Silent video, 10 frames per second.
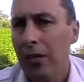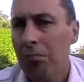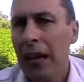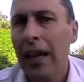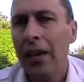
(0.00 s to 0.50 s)

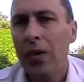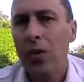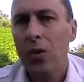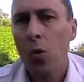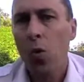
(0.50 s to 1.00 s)
man
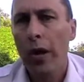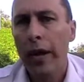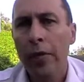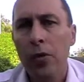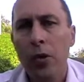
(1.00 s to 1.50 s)
who was
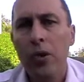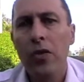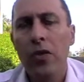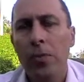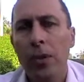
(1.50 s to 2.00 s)
walking up to each of
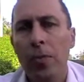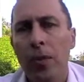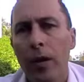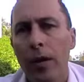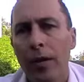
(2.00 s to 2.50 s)
these
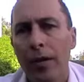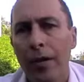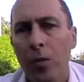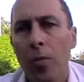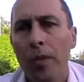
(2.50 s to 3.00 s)
people, and
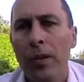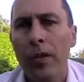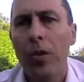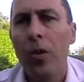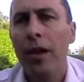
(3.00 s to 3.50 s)
the woman
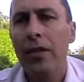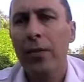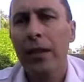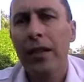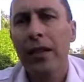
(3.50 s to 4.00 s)
to the right to
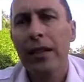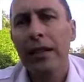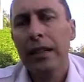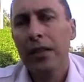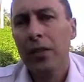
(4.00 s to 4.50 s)
me,
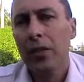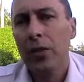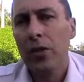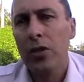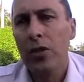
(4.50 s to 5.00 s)
she
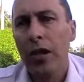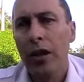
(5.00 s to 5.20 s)
was